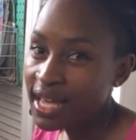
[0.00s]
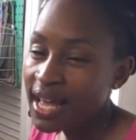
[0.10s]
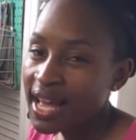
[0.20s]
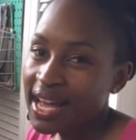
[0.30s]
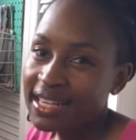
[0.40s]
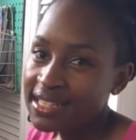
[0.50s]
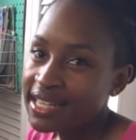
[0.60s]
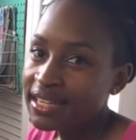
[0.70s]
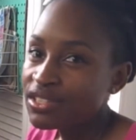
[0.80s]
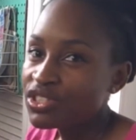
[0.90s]
I
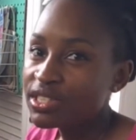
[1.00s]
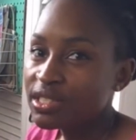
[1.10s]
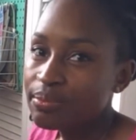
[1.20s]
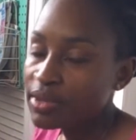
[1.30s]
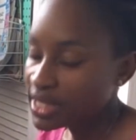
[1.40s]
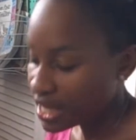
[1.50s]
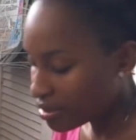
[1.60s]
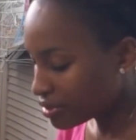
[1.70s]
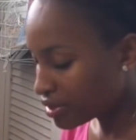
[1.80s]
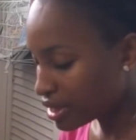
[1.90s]
decided just to put
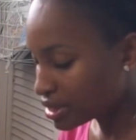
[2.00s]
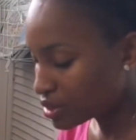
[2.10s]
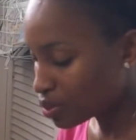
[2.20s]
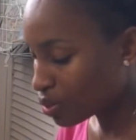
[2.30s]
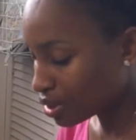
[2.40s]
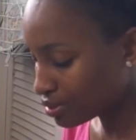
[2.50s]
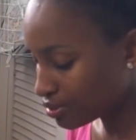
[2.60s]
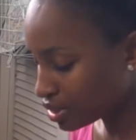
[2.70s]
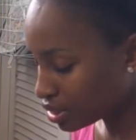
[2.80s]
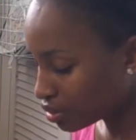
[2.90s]
everything into one
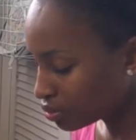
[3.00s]
video.